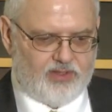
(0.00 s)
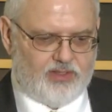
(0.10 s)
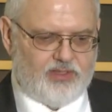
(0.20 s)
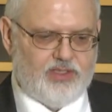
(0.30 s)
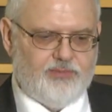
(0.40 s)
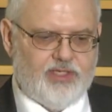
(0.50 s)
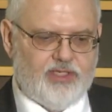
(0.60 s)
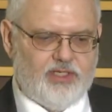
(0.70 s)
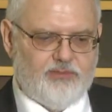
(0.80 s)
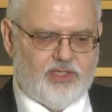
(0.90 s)
And
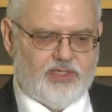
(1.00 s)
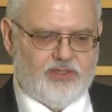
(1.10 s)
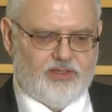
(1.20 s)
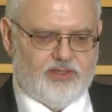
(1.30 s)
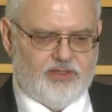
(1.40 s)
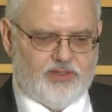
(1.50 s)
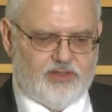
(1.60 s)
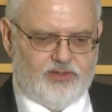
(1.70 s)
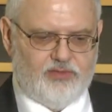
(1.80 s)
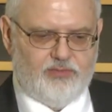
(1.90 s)
depending upon
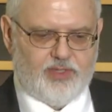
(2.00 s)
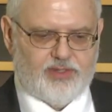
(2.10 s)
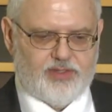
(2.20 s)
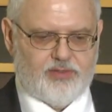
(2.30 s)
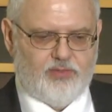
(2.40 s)
new business,